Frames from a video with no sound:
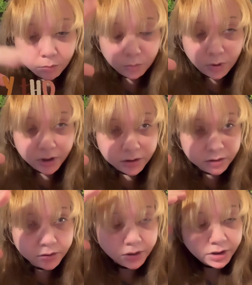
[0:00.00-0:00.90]
Why
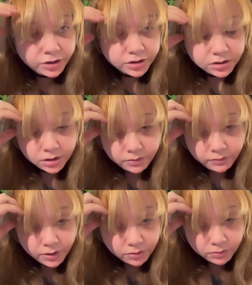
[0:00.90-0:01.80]
couldn't they just leave
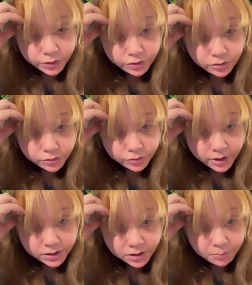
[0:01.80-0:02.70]
the original
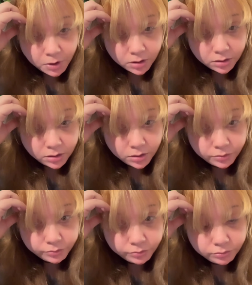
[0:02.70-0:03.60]
Jurassic Park
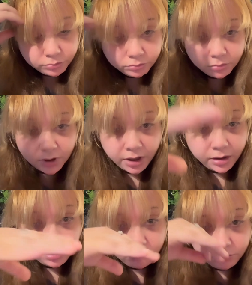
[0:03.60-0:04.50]
alone? Like,
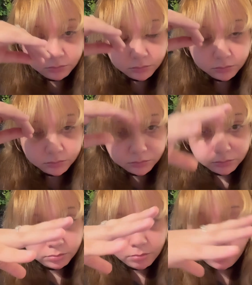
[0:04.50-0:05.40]

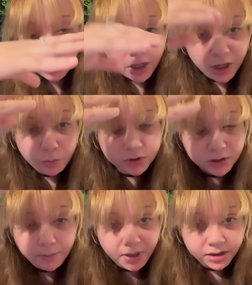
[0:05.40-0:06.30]
it was
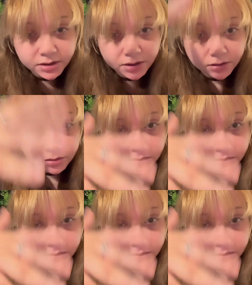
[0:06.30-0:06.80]
amazing.